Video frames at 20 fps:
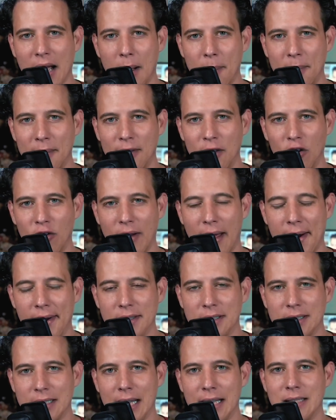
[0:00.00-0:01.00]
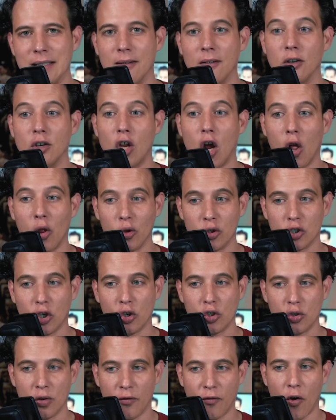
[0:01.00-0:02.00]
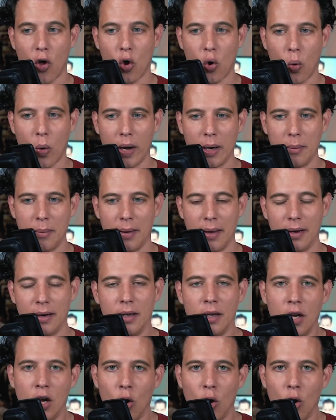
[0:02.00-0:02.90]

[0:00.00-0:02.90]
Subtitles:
up in the United States and the dollar starts to fall quite a bit,